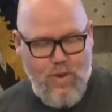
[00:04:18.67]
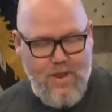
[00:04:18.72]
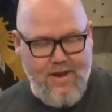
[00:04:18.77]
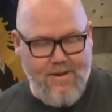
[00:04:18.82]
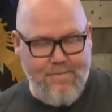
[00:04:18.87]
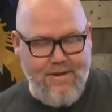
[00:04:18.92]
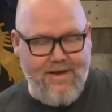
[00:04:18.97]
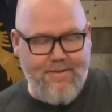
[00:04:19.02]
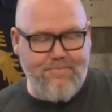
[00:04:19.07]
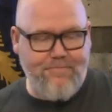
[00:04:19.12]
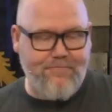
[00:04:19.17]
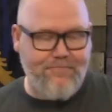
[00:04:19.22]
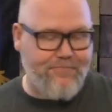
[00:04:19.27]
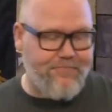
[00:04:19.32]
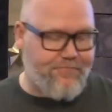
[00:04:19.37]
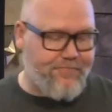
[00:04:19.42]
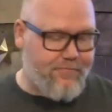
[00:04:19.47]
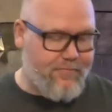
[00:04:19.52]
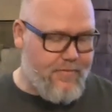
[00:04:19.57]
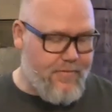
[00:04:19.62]
Amen?
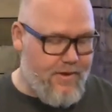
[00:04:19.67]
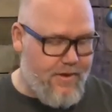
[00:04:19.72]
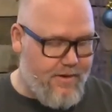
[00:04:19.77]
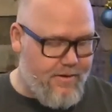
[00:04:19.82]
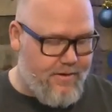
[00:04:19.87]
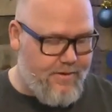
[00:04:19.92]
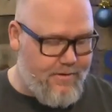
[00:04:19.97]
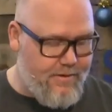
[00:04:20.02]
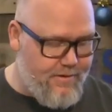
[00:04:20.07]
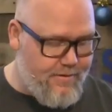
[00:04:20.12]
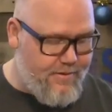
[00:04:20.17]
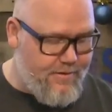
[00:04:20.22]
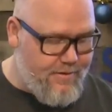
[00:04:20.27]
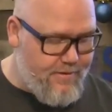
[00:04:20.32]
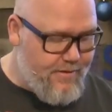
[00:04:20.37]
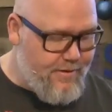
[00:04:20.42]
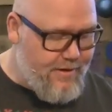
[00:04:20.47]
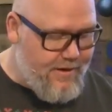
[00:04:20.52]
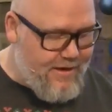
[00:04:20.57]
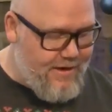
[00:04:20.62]

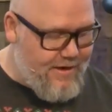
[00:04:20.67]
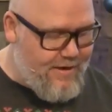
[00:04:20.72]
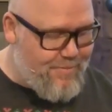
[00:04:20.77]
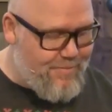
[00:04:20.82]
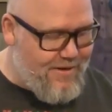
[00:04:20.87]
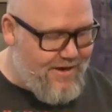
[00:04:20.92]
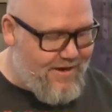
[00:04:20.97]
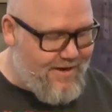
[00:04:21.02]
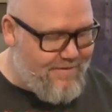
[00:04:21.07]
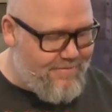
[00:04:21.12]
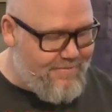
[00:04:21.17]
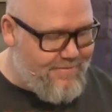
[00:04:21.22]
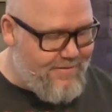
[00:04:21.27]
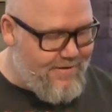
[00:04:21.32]
Amen.